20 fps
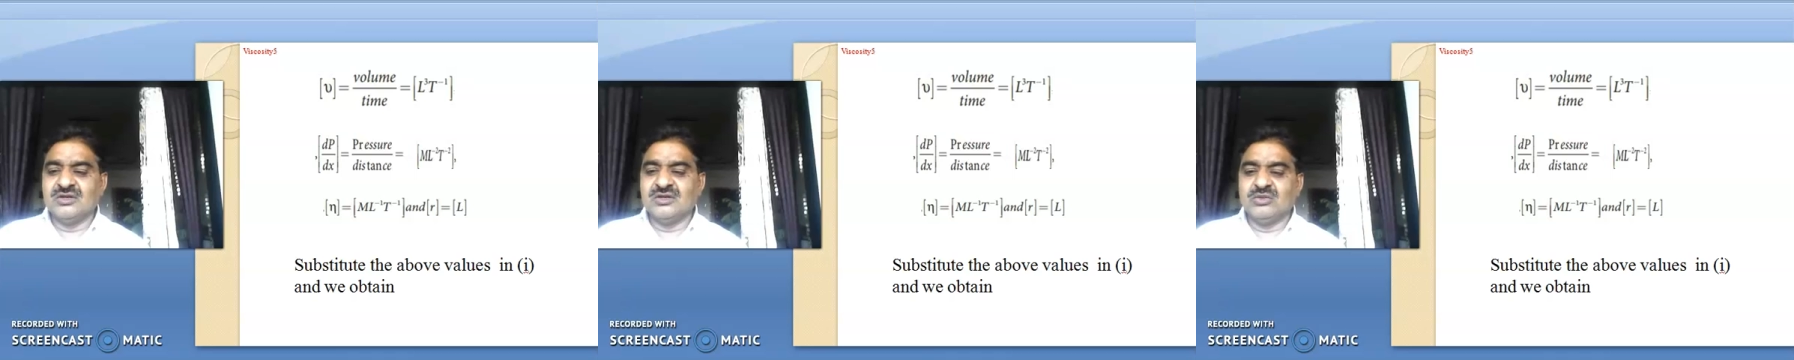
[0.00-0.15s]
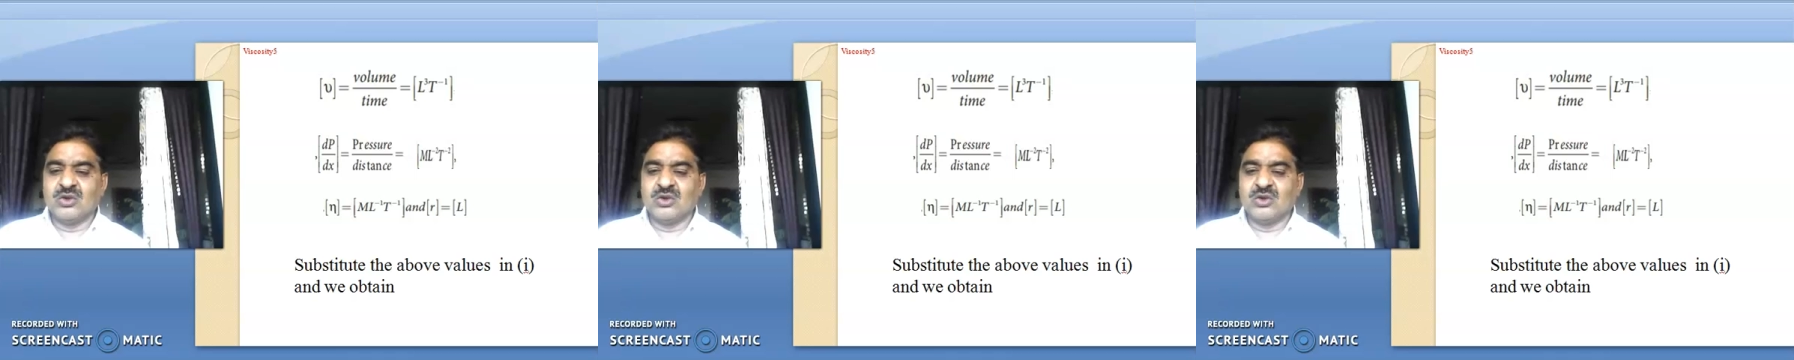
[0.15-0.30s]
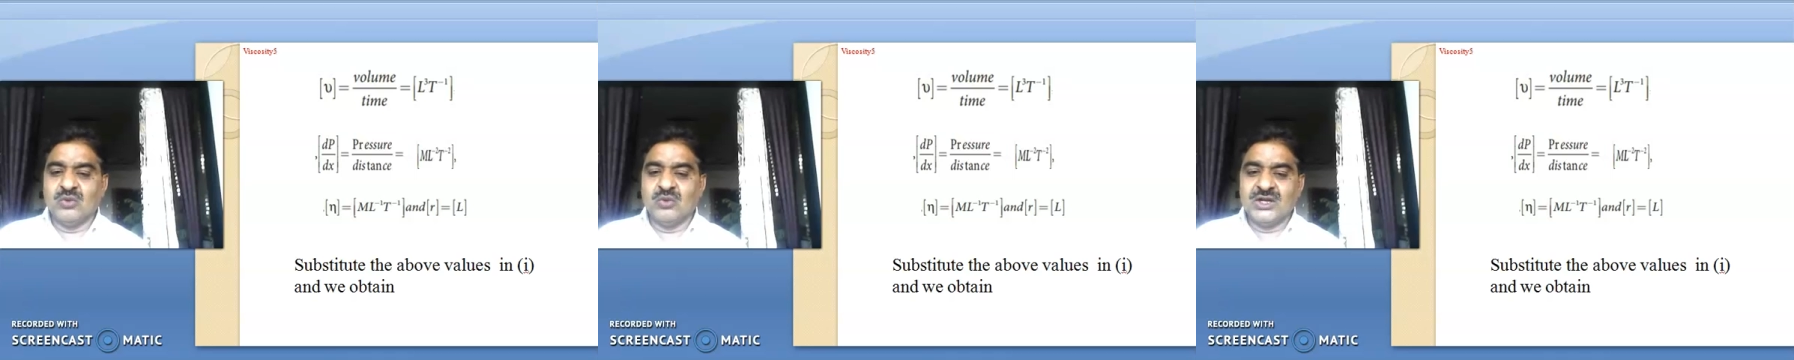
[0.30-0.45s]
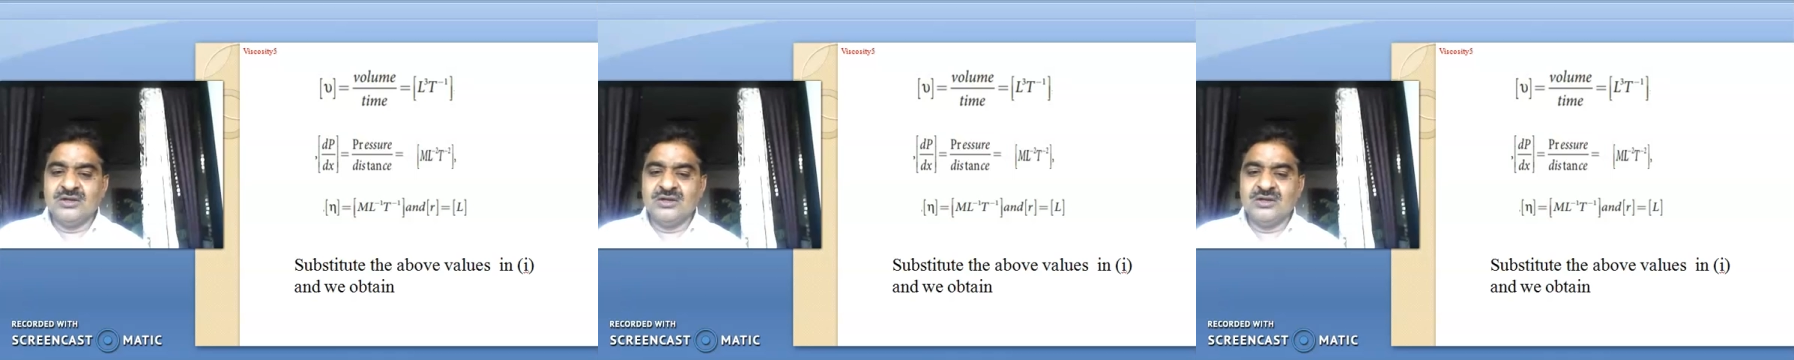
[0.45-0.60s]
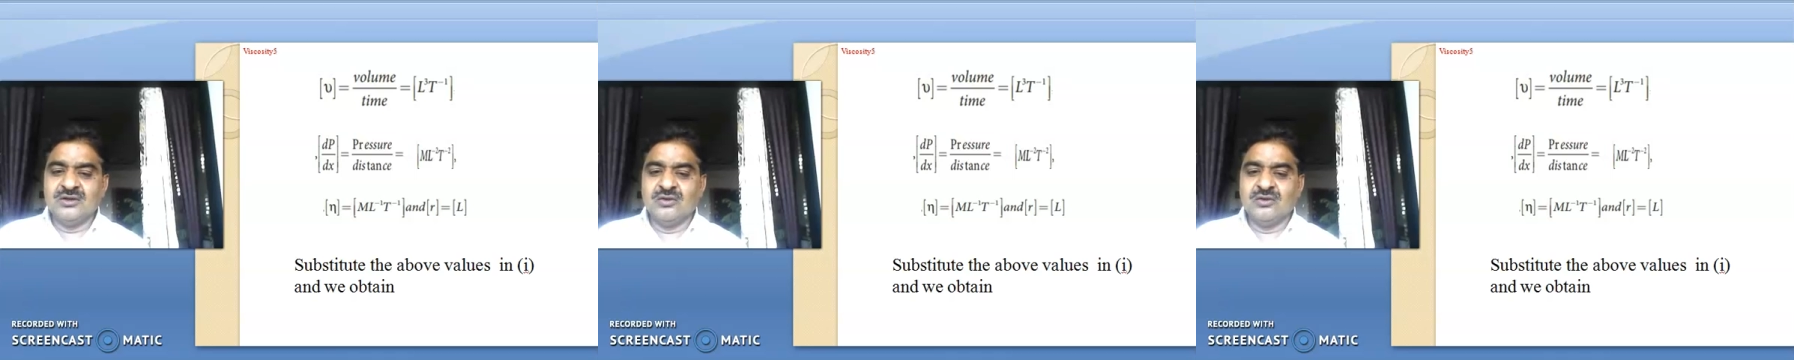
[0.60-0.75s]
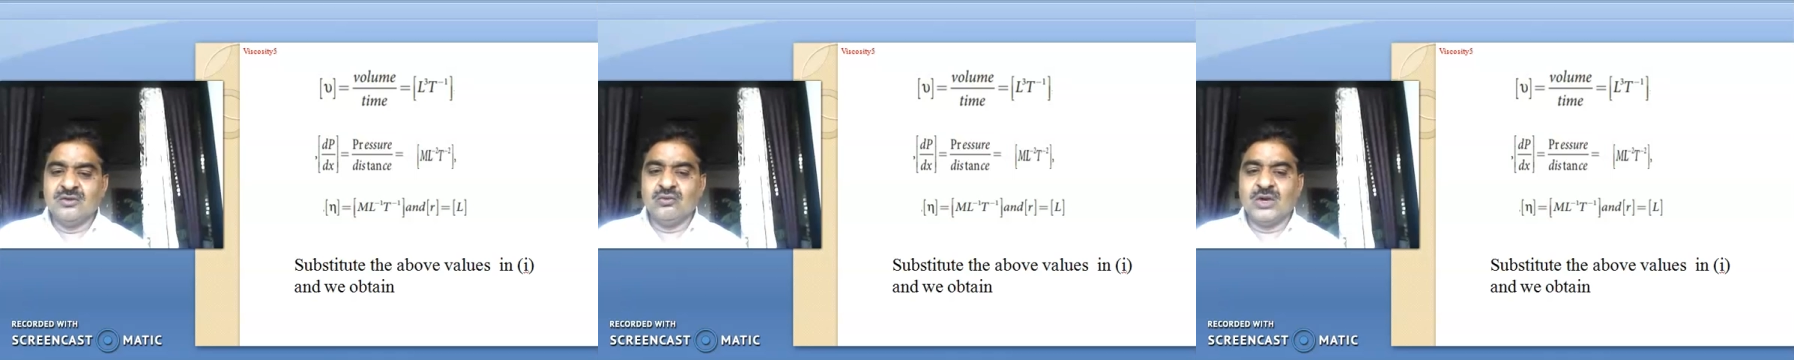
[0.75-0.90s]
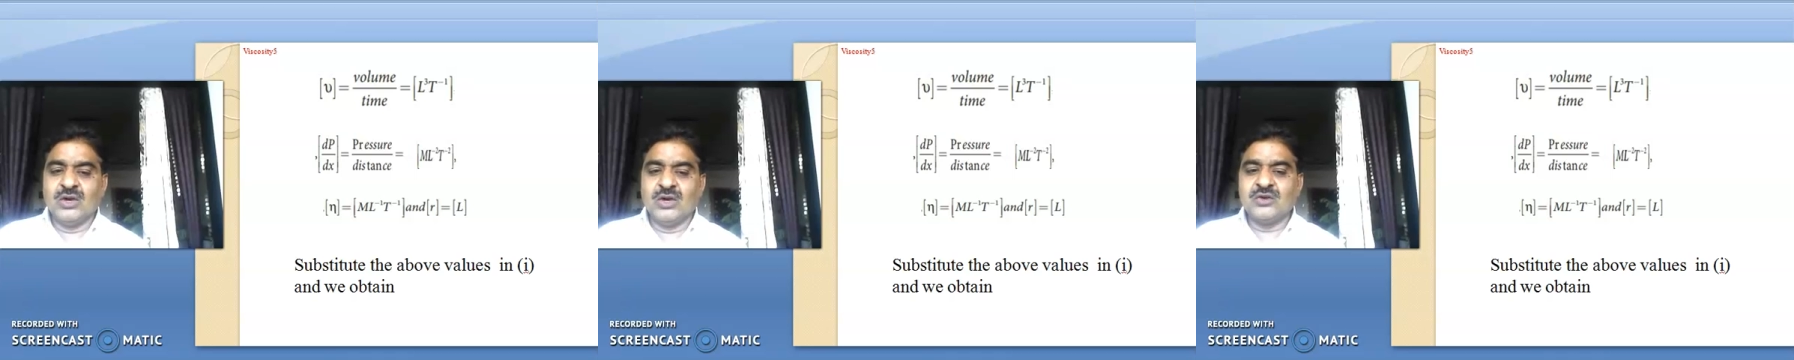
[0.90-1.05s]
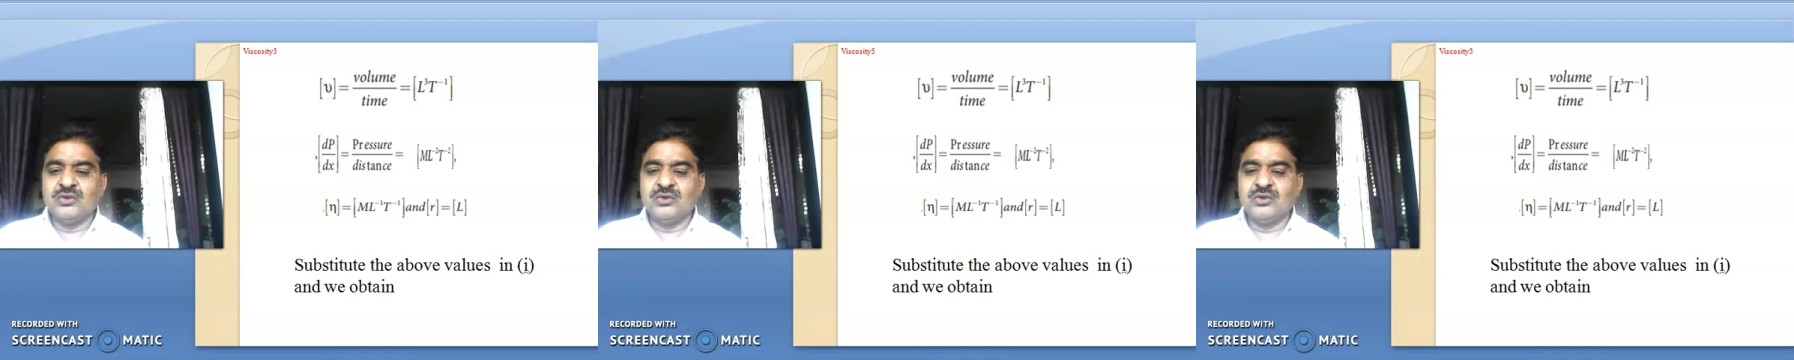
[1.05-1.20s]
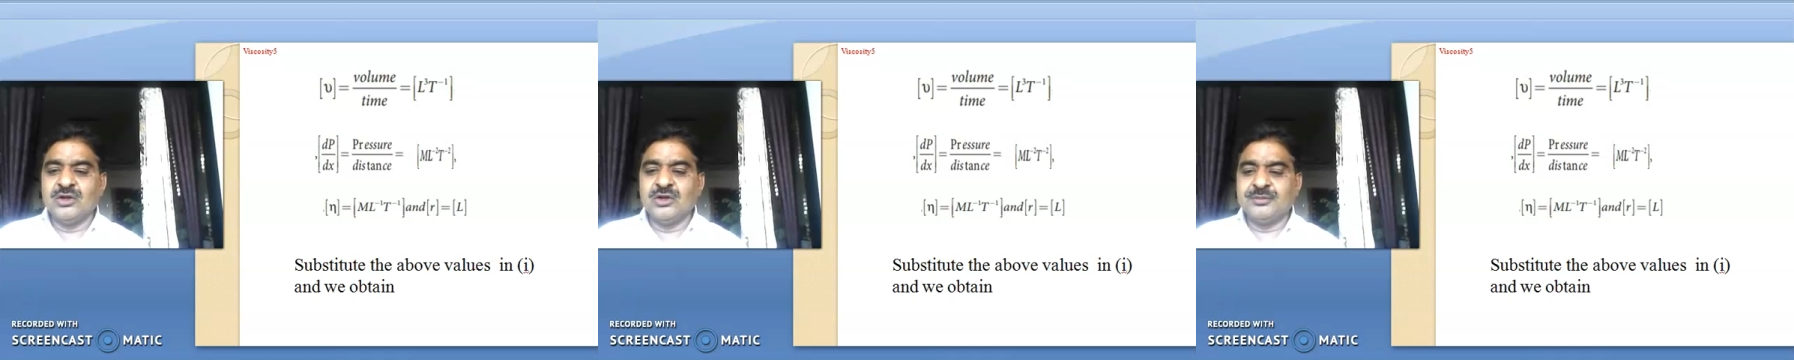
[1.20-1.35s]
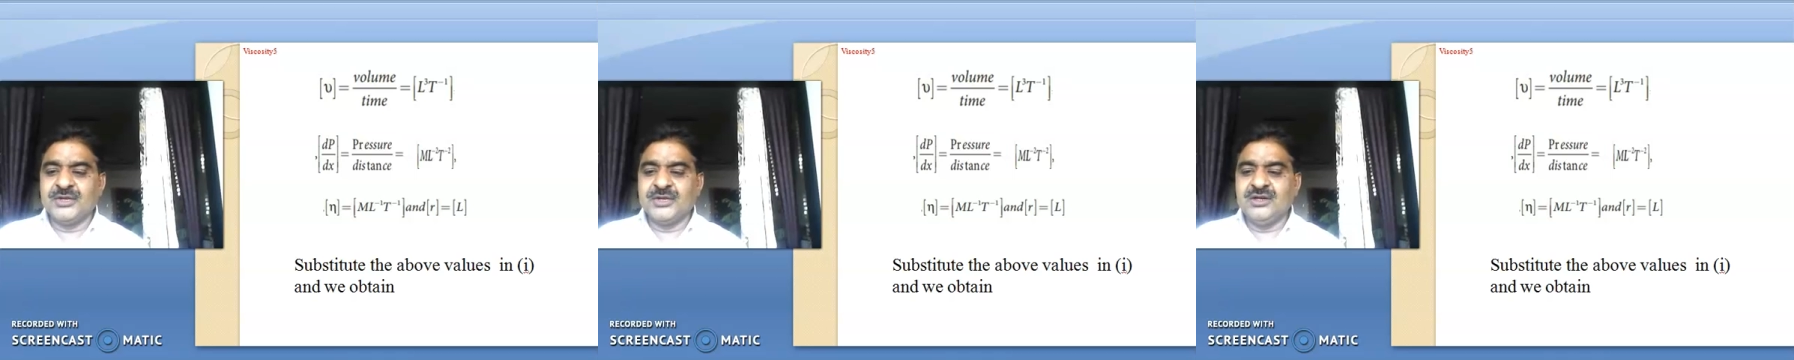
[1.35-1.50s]
number 1. What we
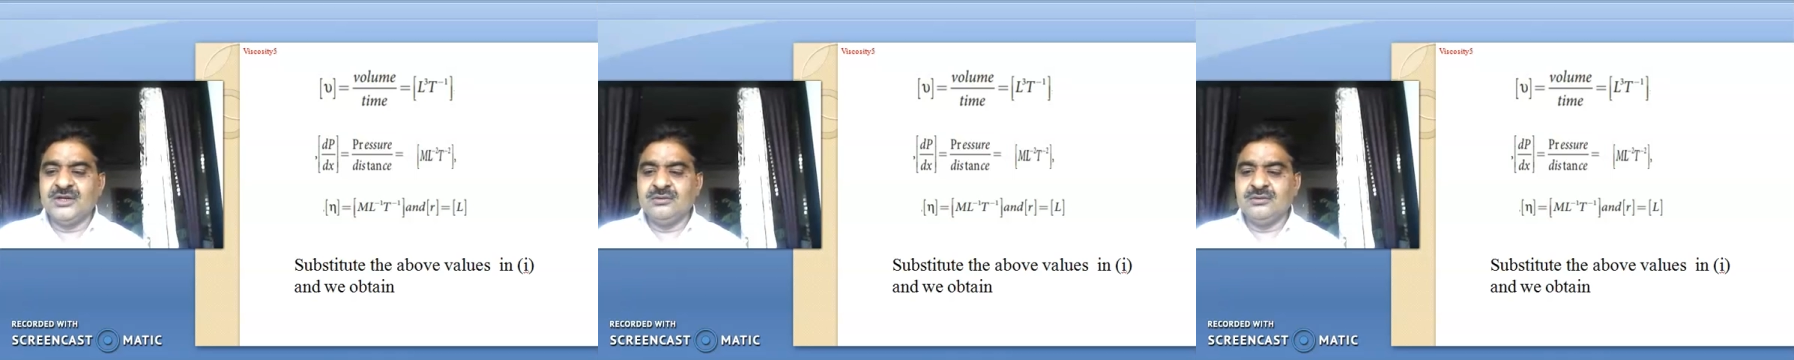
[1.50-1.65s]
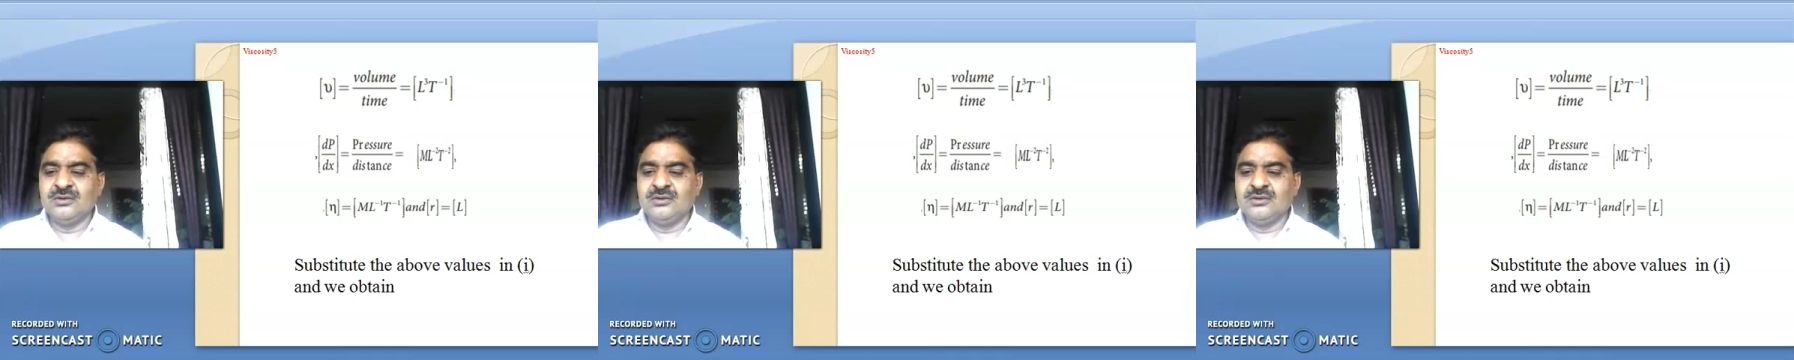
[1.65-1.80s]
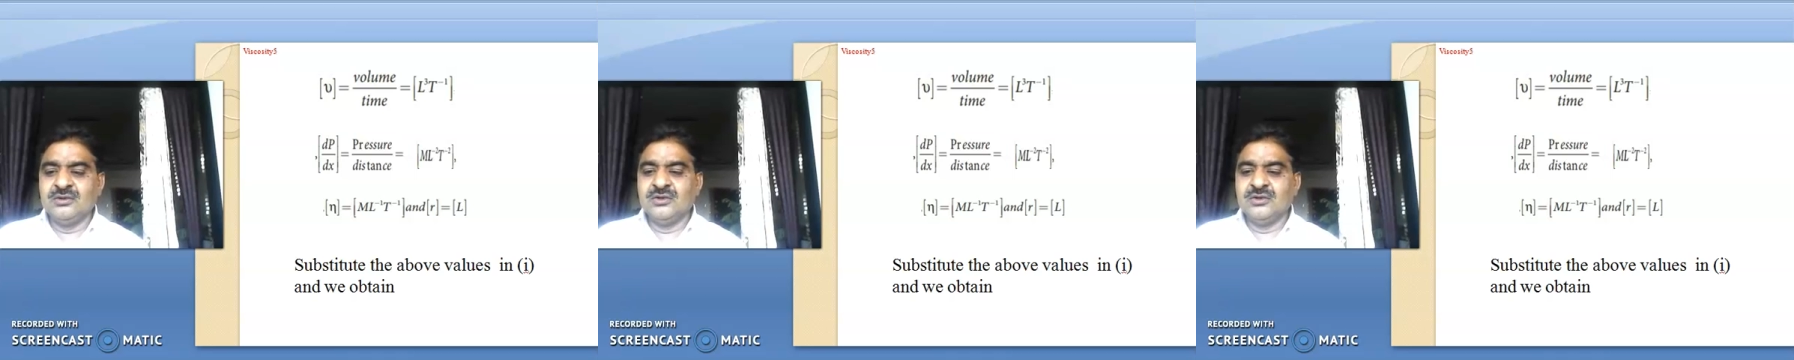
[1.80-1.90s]
obtain?